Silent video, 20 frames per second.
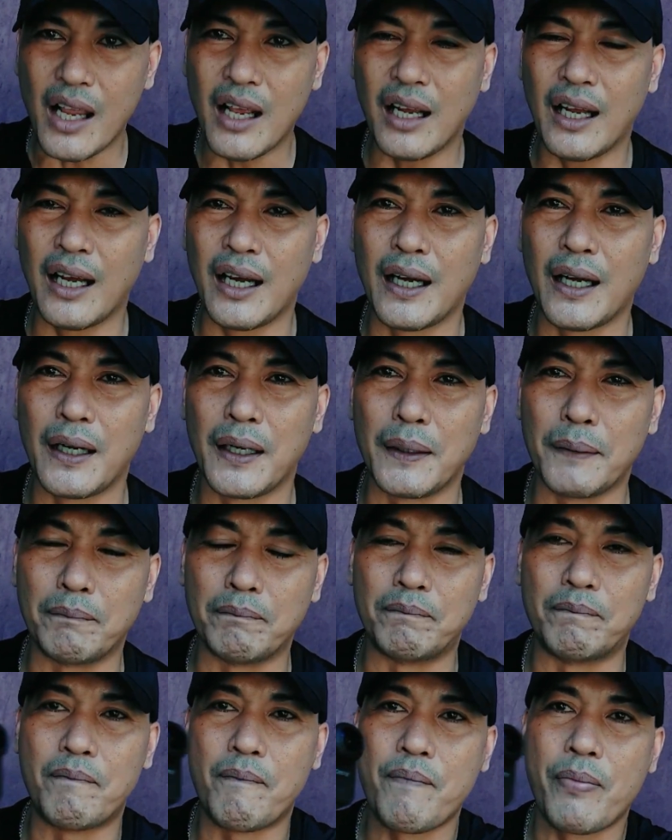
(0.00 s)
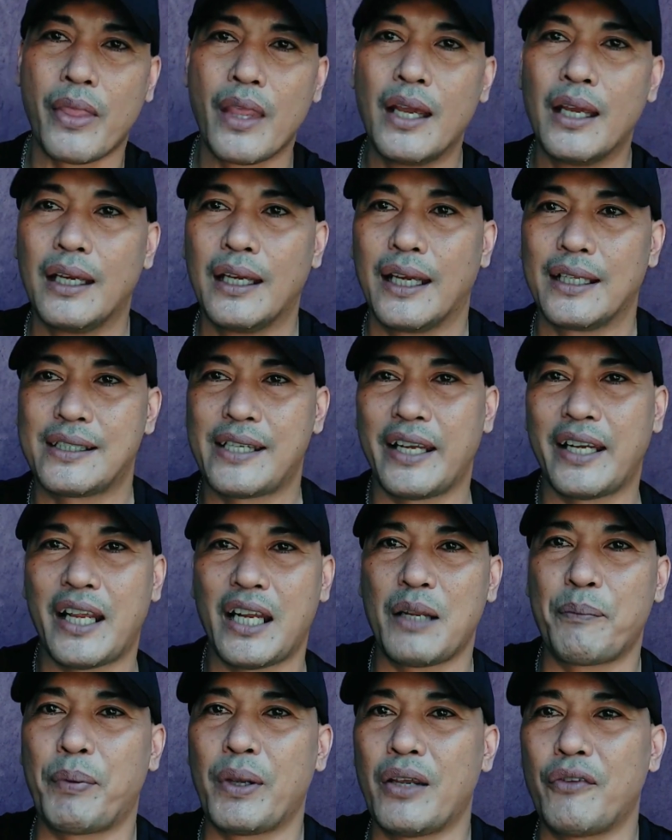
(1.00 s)

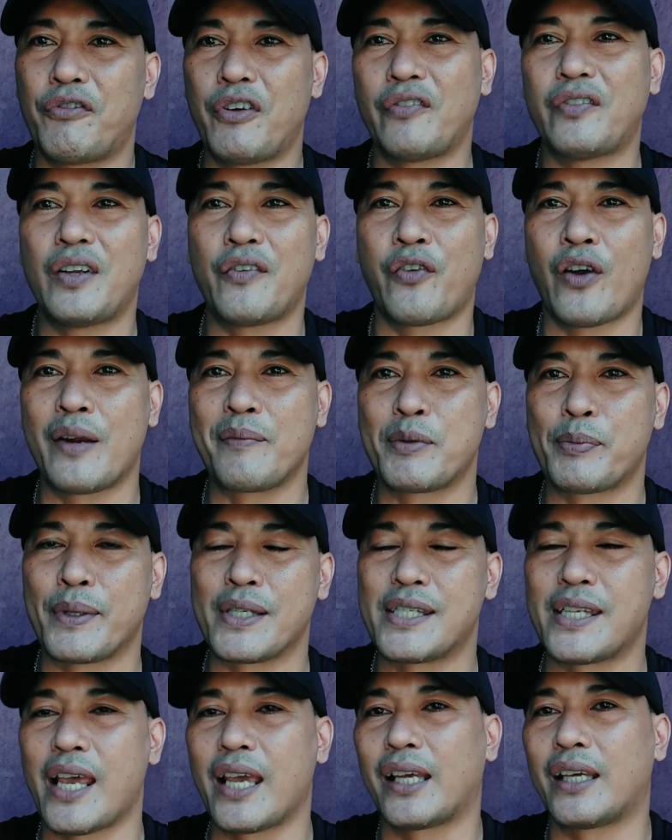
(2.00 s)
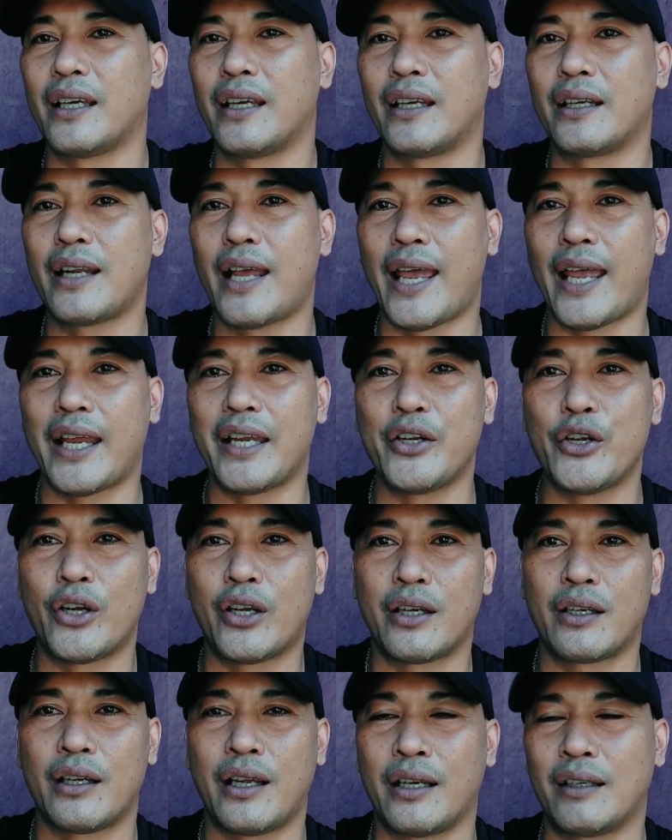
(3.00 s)
1080p, 50 frames per second, and
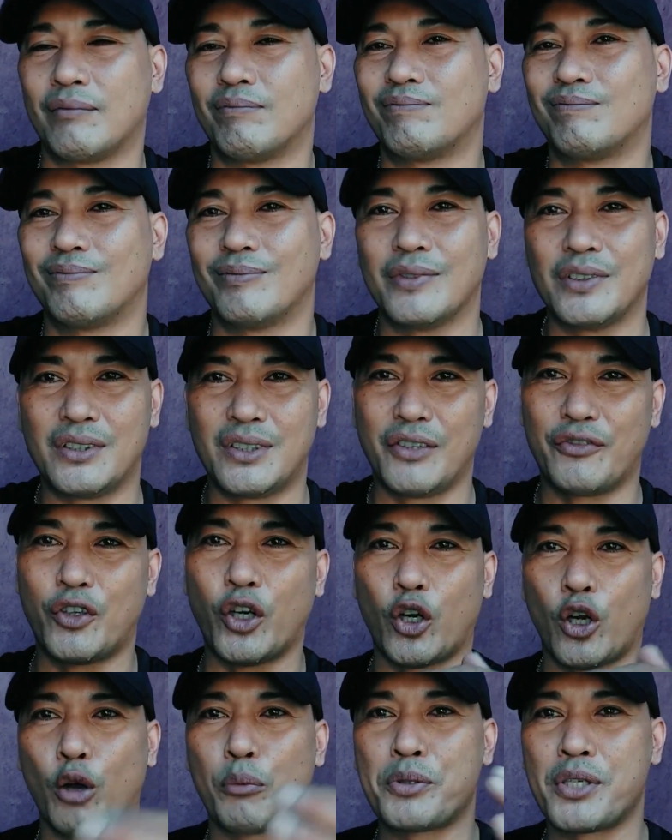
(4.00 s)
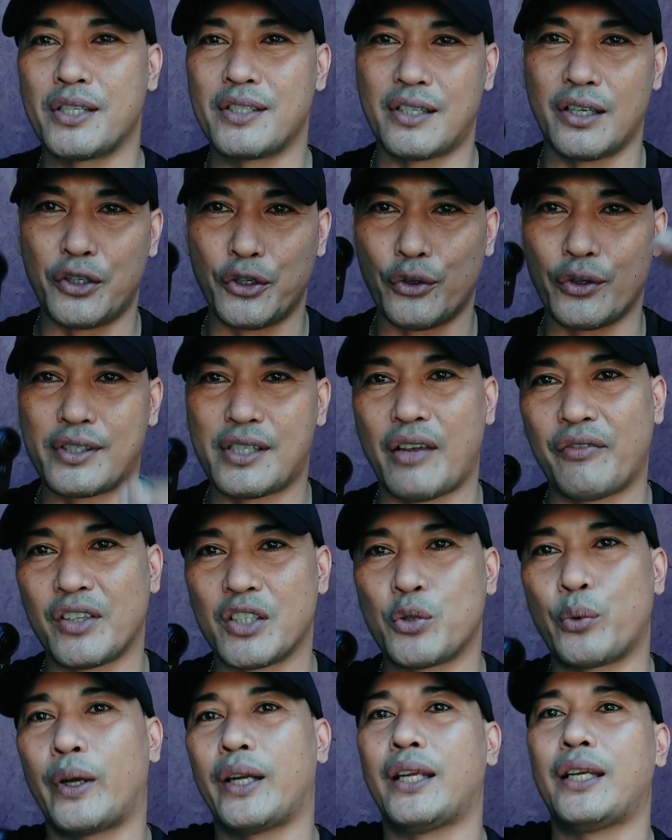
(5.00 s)
you've got options to do
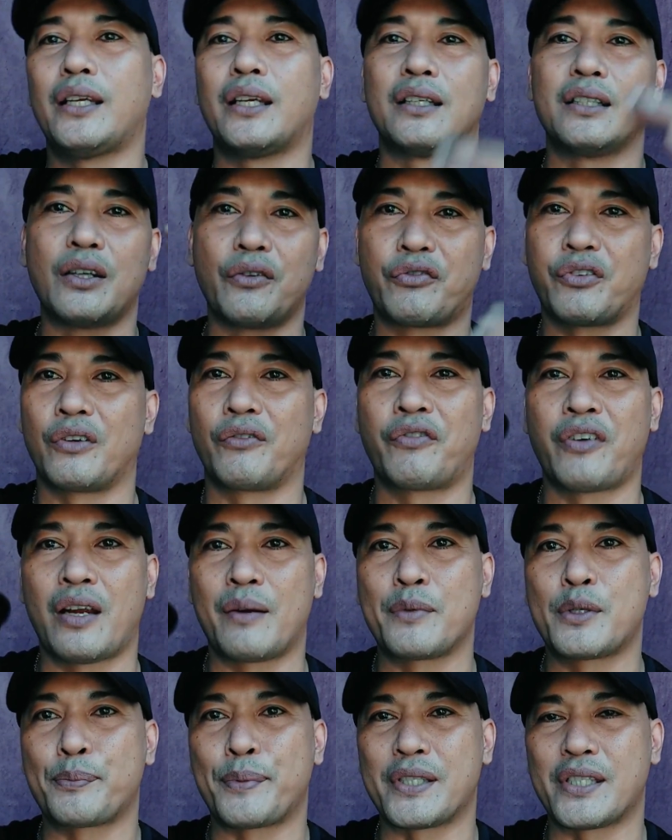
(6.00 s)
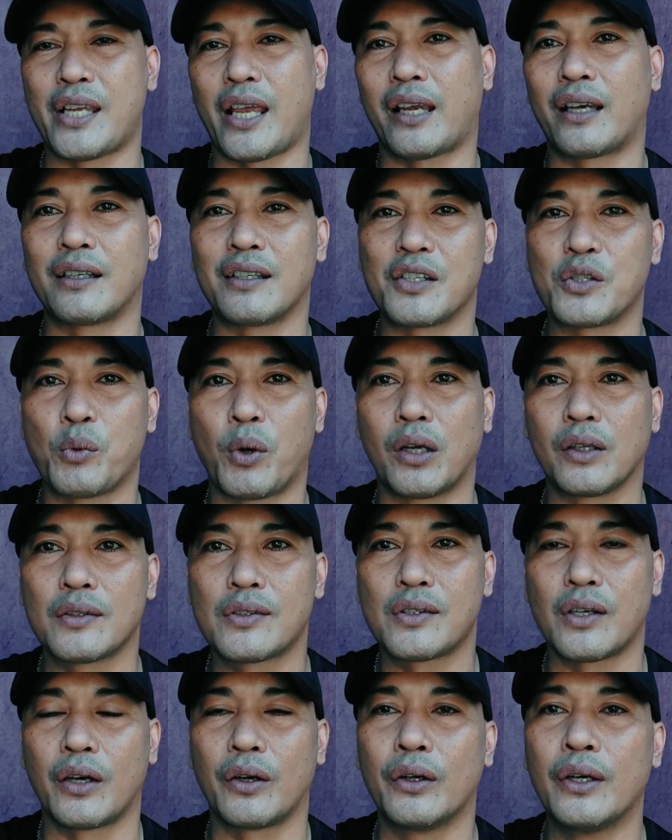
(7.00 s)
720 and different frames per second as well.
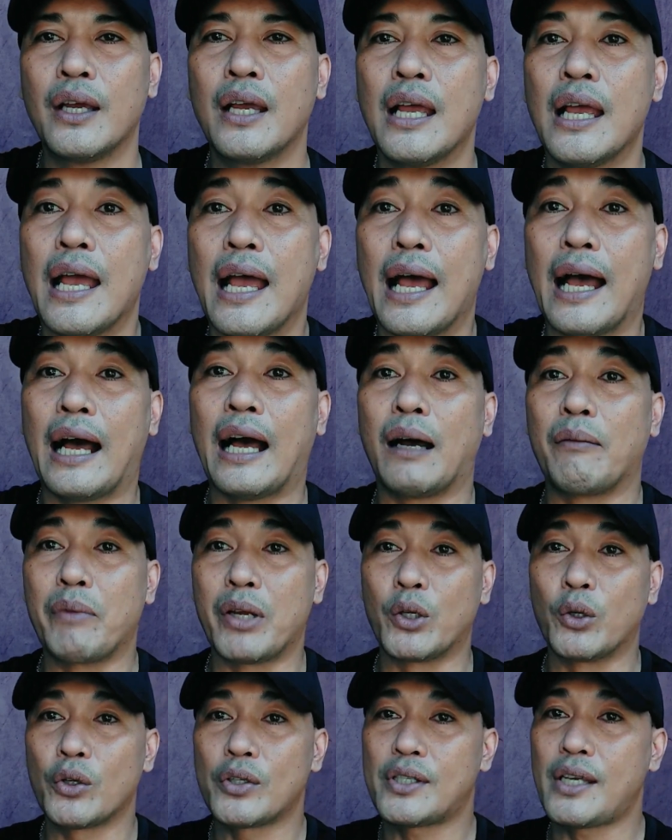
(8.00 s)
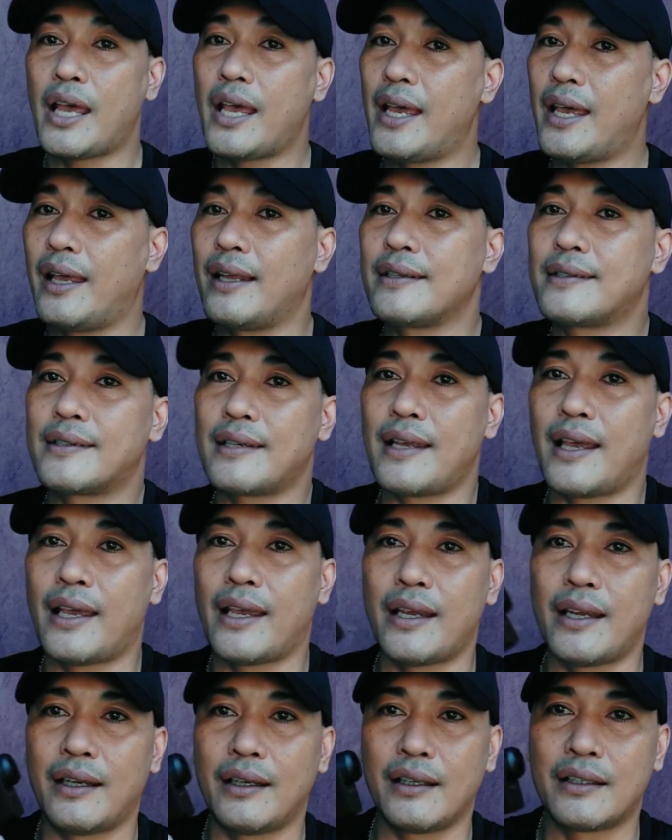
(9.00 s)
So it also has
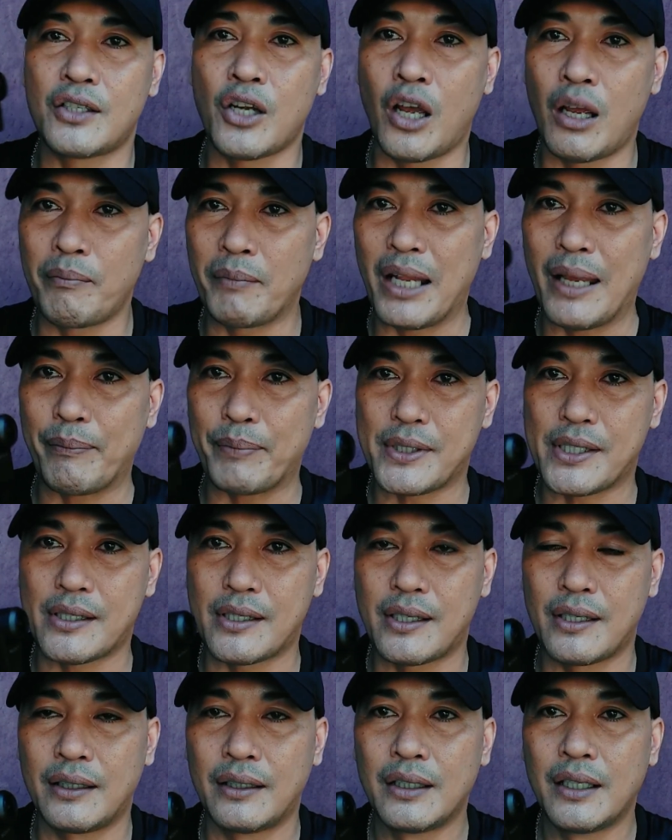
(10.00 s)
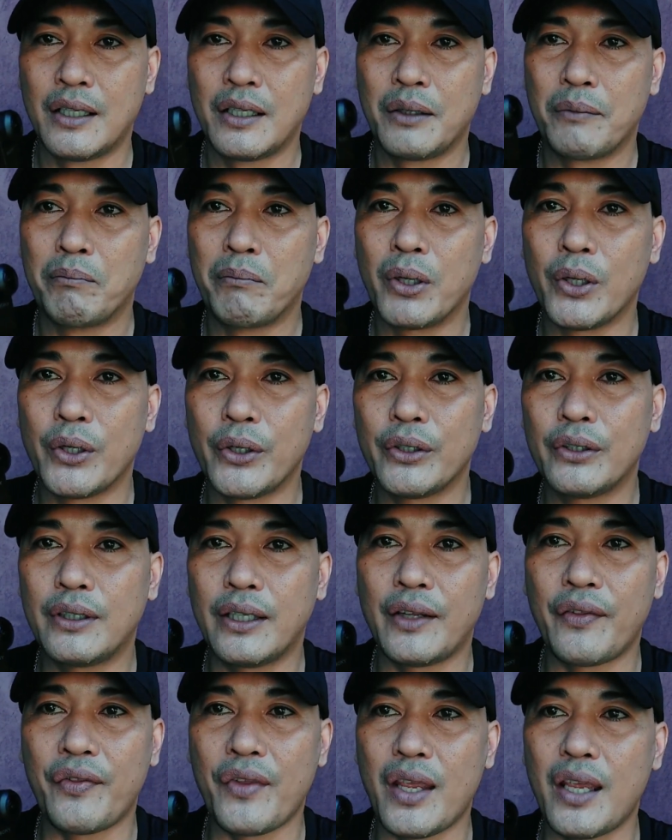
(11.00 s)
a time-lapse mode
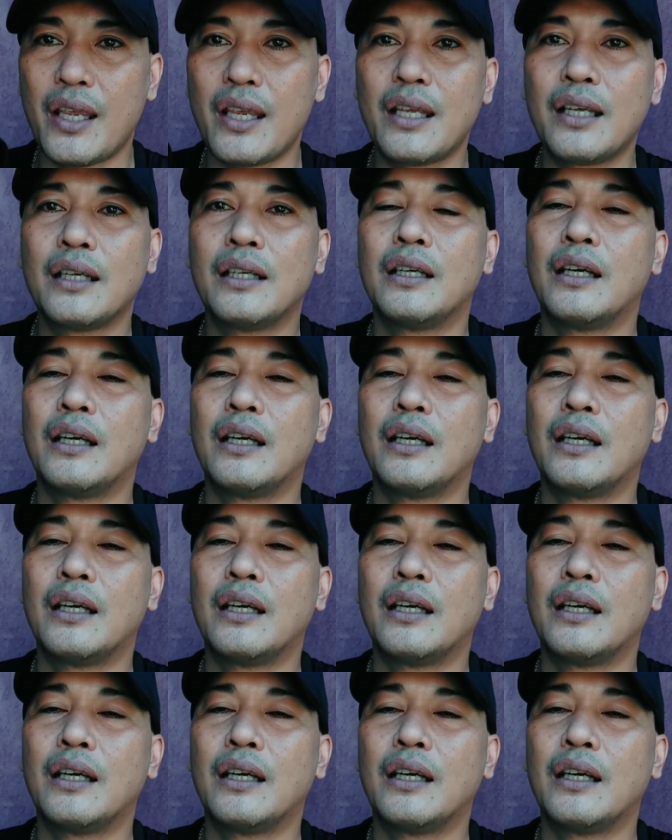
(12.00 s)
in there,